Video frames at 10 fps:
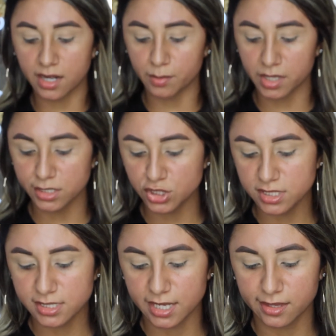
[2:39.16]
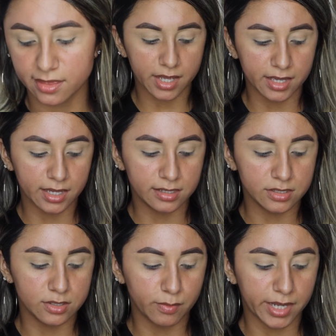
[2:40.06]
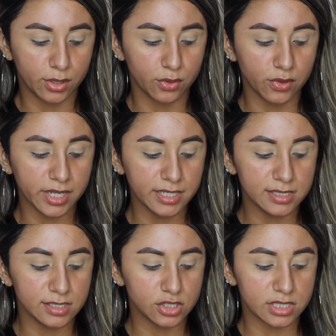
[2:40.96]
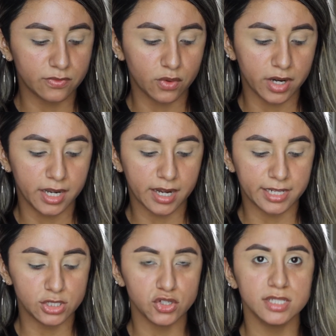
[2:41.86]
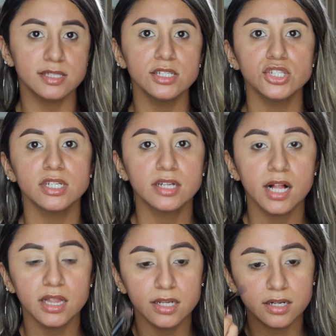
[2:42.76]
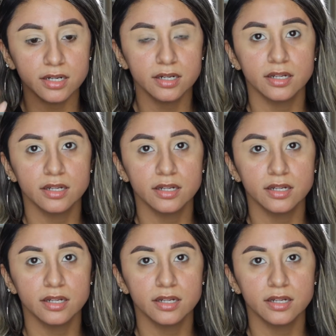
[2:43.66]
I'm gonna just take that in my crease just for a nice transition color.